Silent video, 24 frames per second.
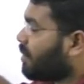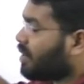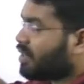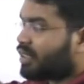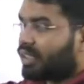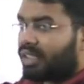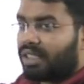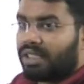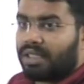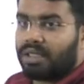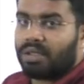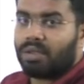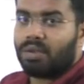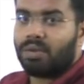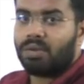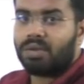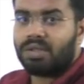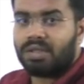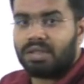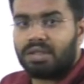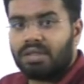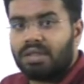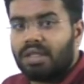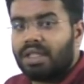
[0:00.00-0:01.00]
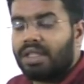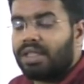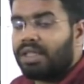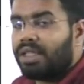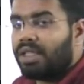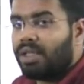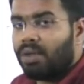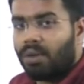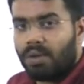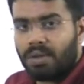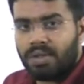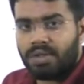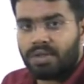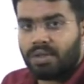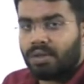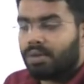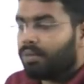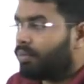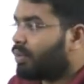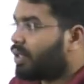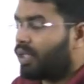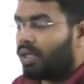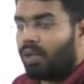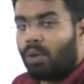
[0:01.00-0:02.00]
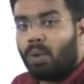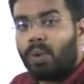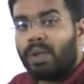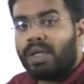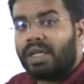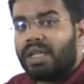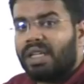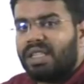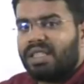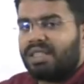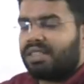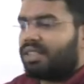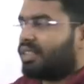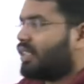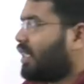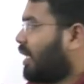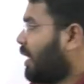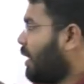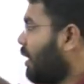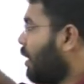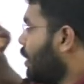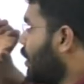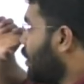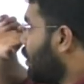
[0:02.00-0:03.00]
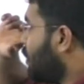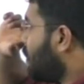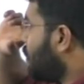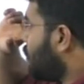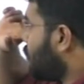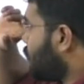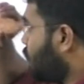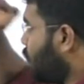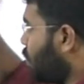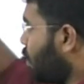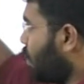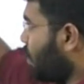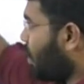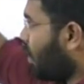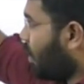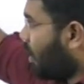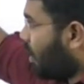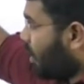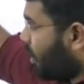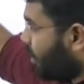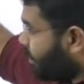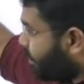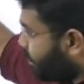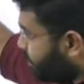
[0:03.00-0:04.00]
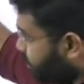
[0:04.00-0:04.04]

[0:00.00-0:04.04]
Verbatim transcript: means it includes Hindi also, but no English is there. So